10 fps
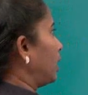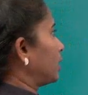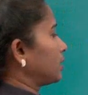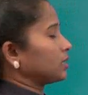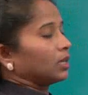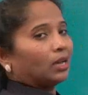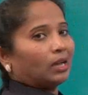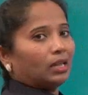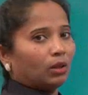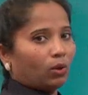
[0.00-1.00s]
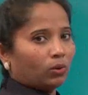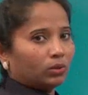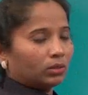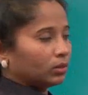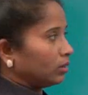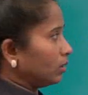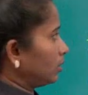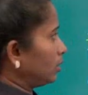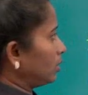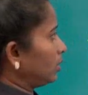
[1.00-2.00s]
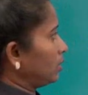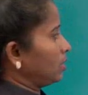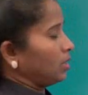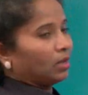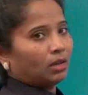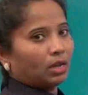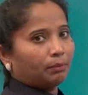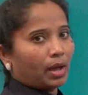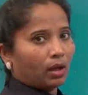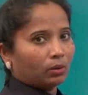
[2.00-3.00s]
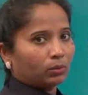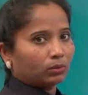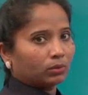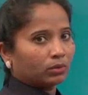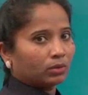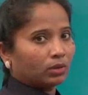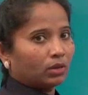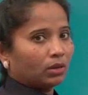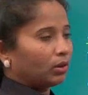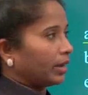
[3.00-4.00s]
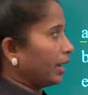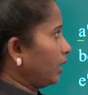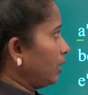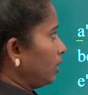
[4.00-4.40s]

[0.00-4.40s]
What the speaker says: It is alone, above, okay?